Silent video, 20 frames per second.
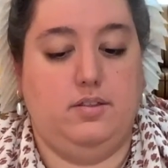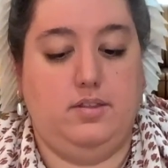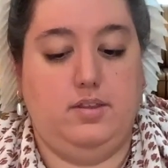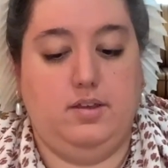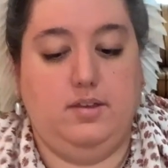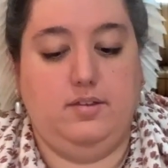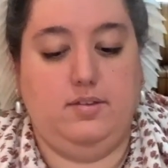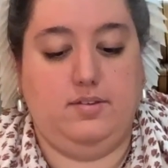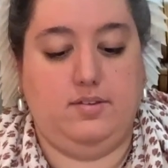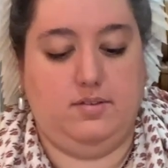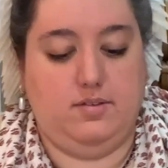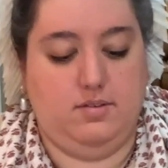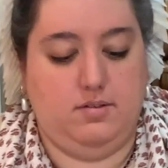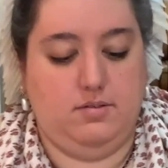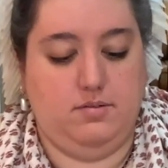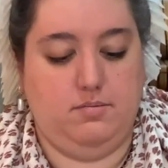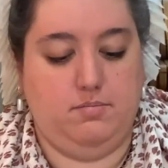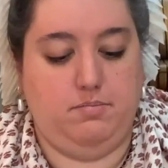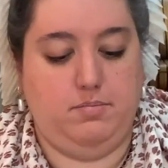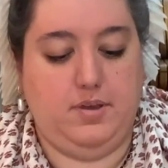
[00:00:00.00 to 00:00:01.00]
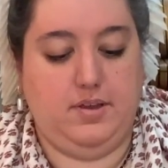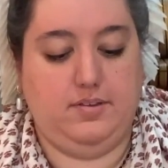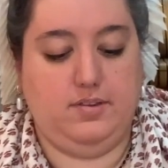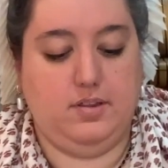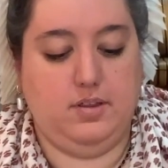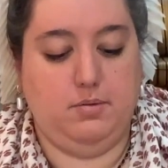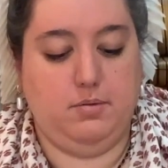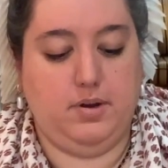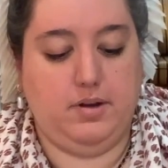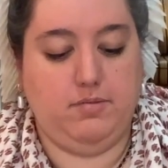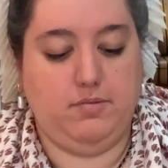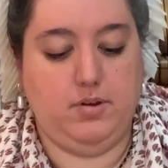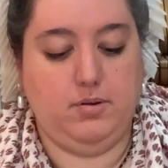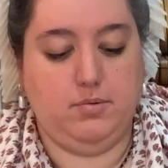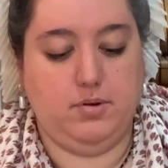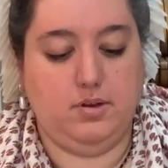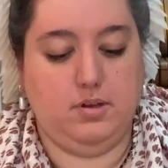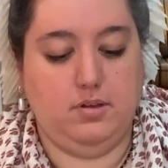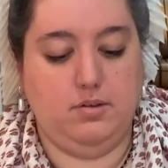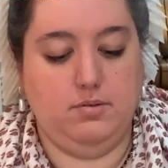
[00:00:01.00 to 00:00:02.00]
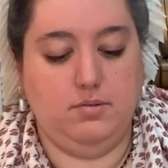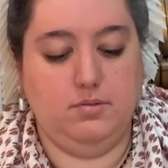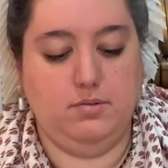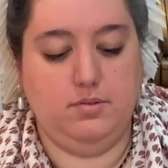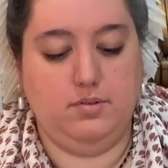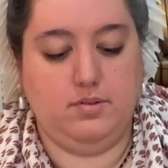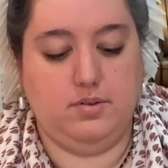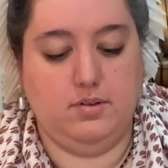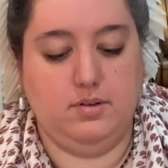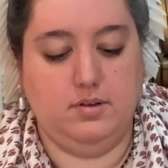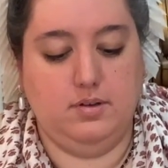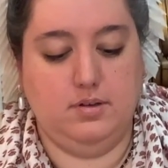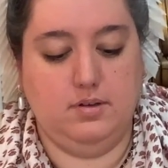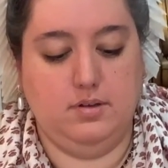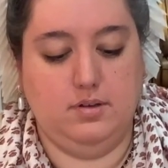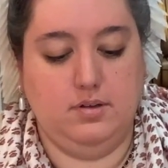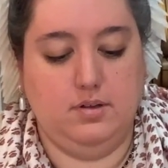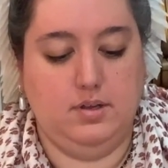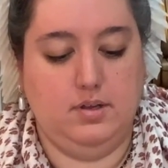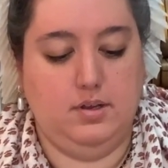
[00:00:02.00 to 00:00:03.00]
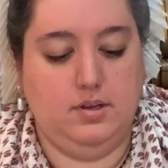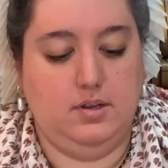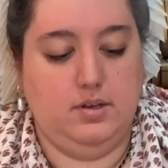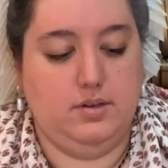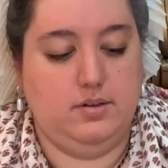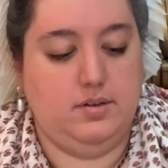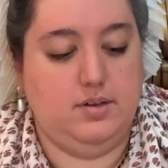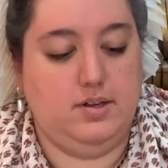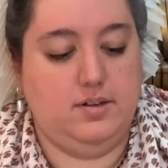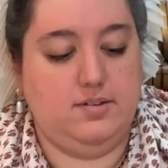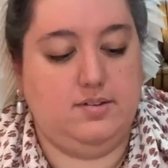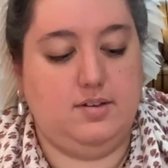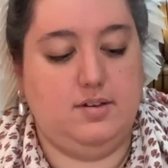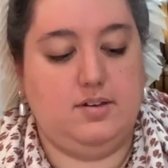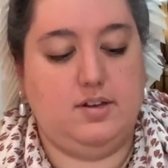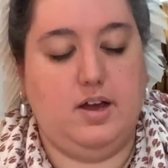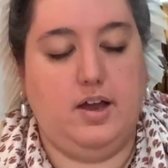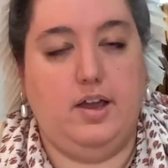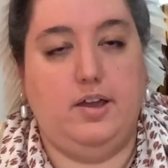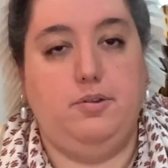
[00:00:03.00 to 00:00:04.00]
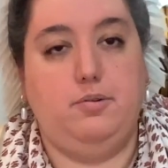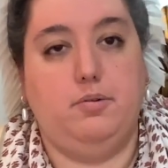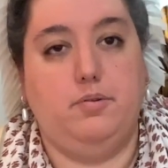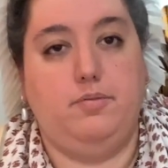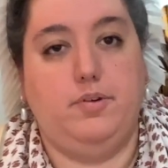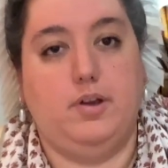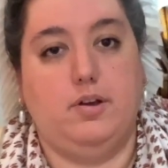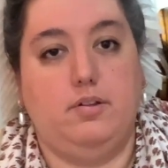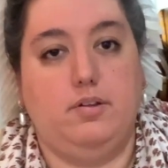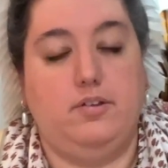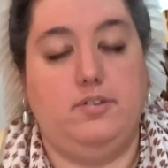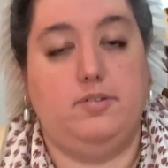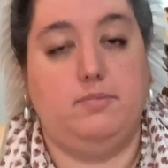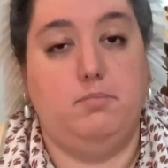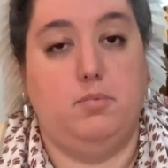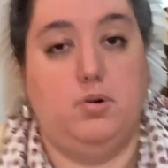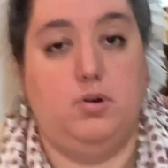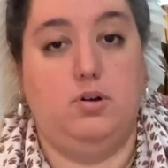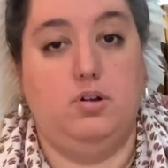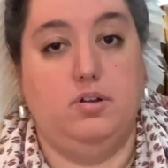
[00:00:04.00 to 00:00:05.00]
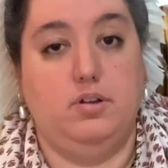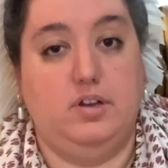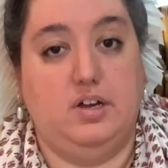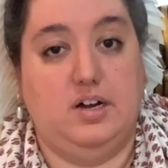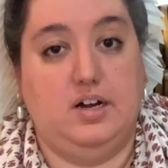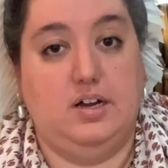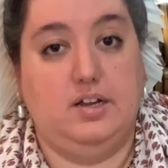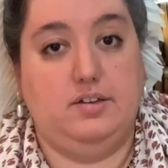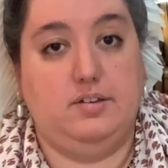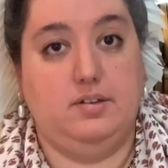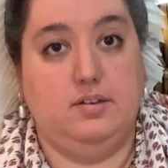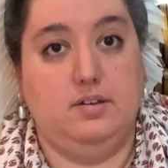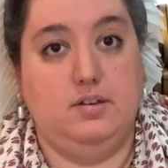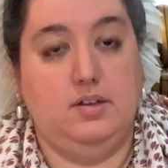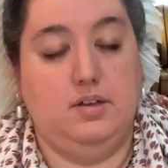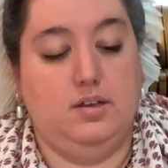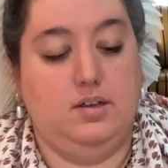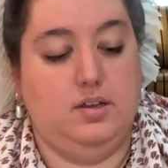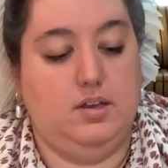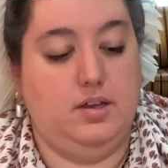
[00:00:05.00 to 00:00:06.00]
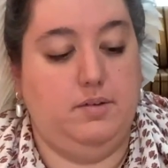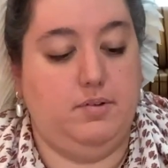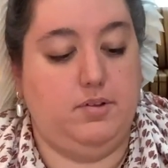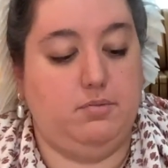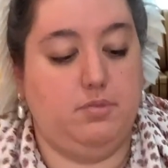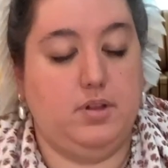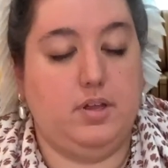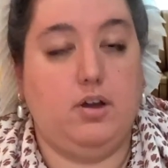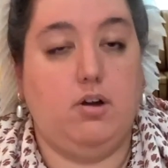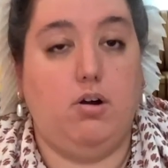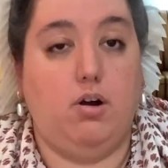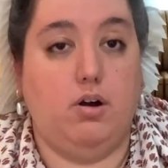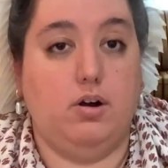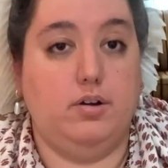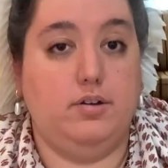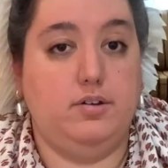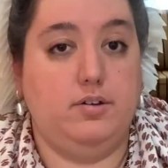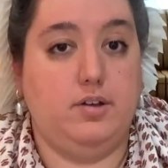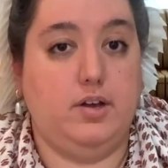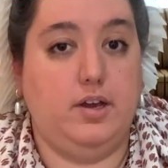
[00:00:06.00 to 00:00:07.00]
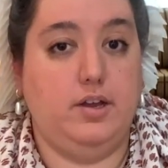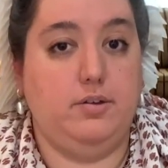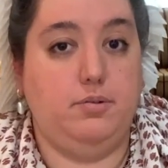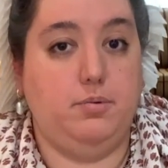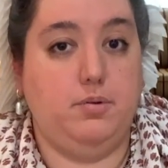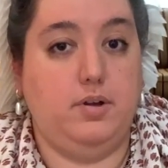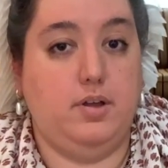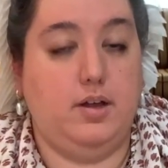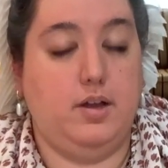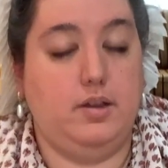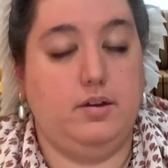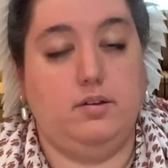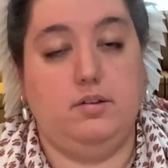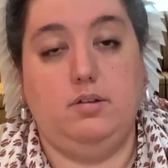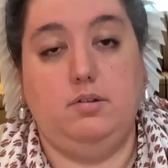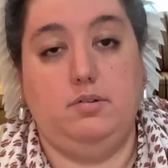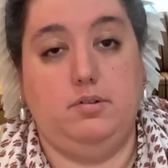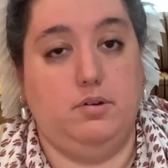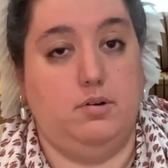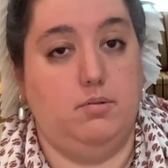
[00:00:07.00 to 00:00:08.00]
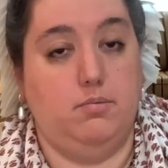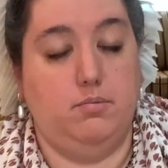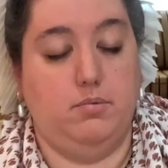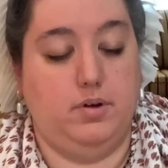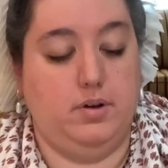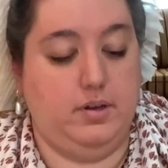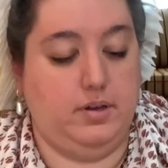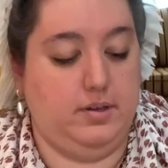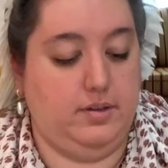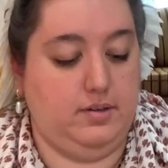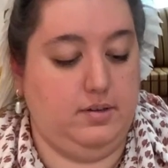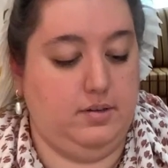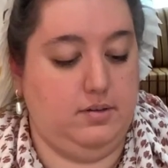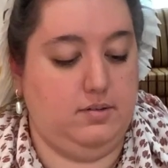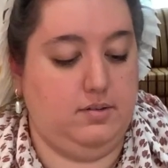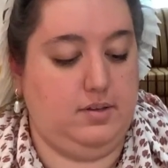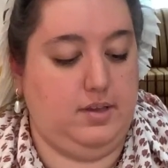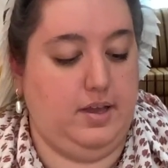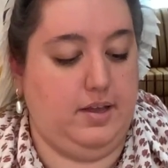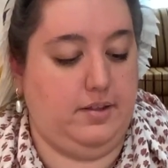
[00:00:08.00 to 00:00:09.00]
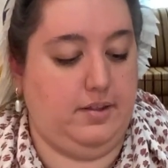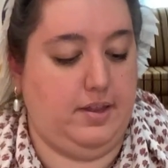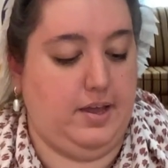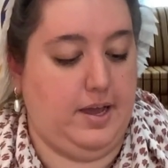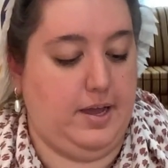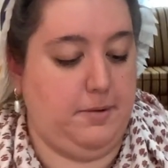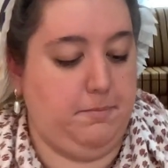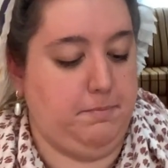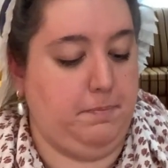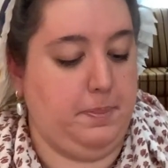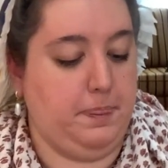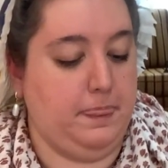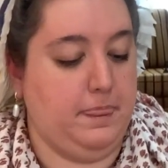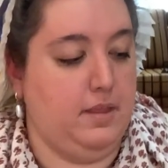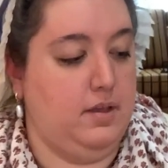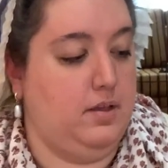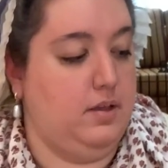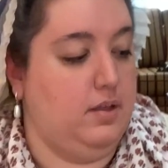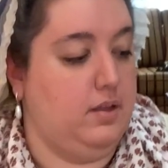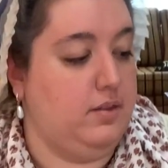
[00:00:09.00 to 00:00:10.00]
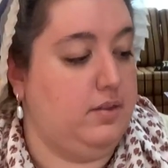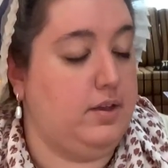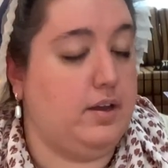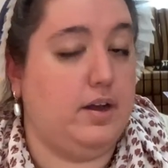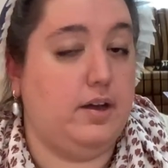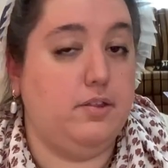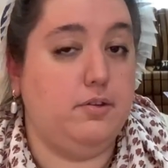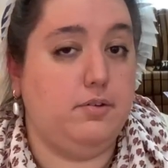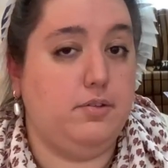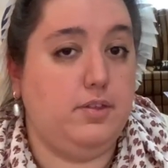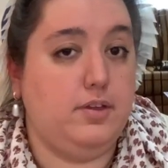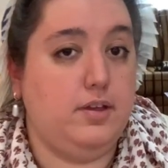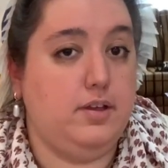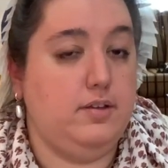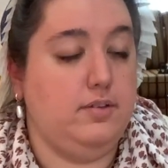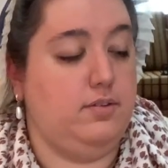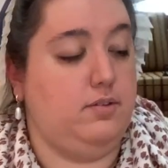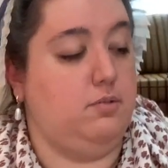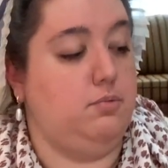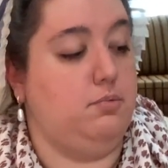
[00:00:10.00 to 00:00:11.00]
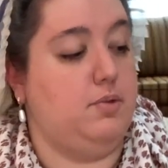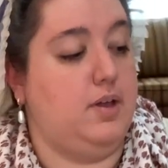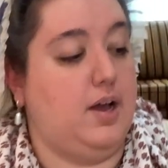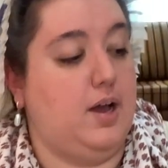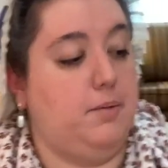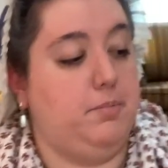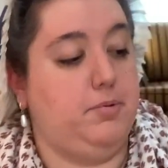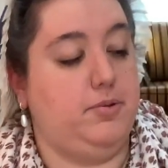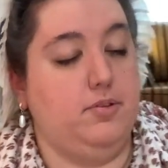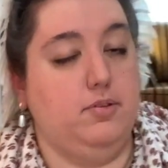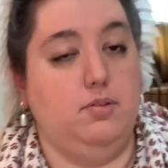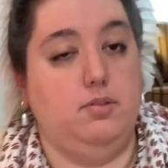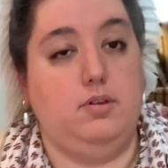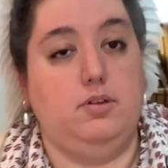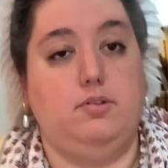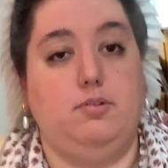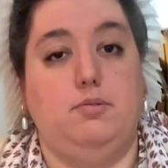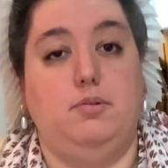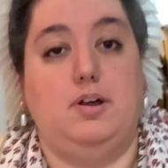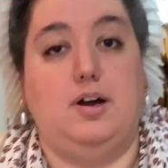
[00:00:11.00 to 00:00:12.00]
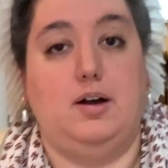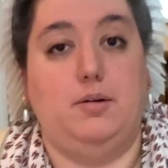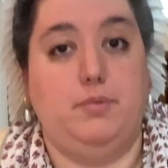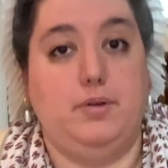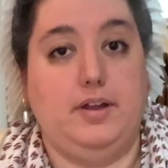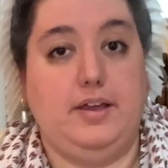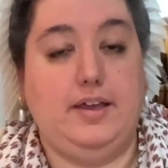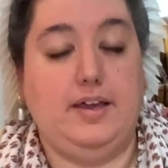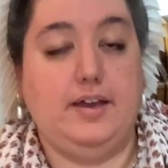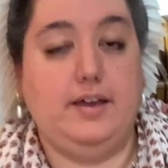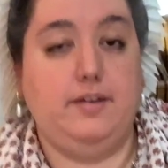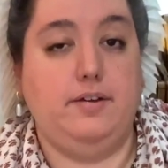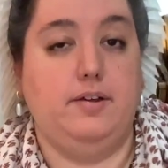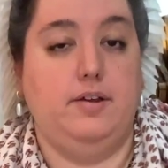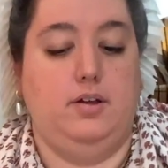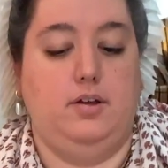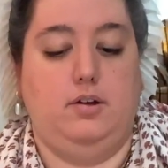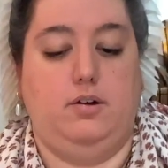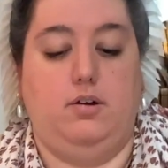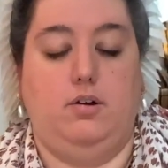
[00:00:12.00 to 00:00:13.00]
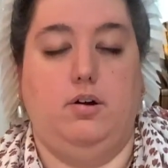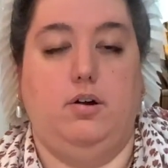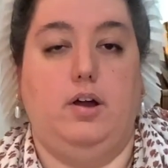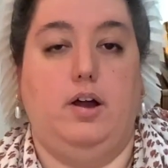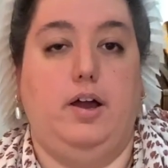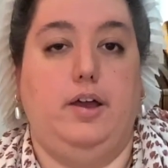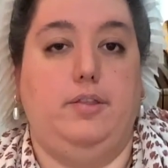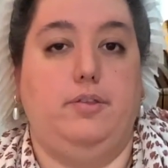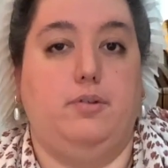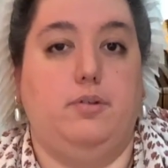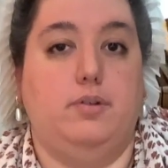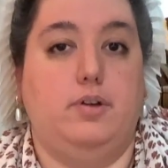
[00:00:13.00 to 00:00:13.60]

This, basically whatever you want to use, needs to tie into a fairly small knot. If it's really hard to tie into a knot, you don't want to get that. The other things you absolutely do not want to get are either